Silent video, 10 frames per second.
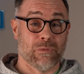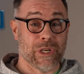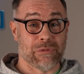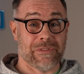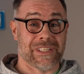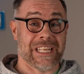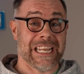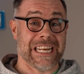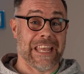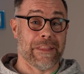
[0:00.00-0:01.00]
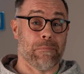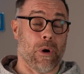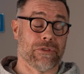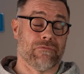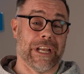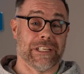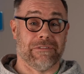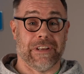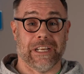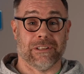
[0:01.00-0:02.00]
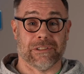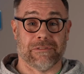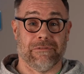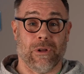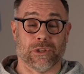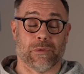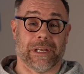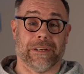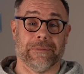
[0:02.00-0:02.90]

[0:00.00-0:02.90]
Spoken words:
which we've seen in the modern range of vehicles from Volkswagen.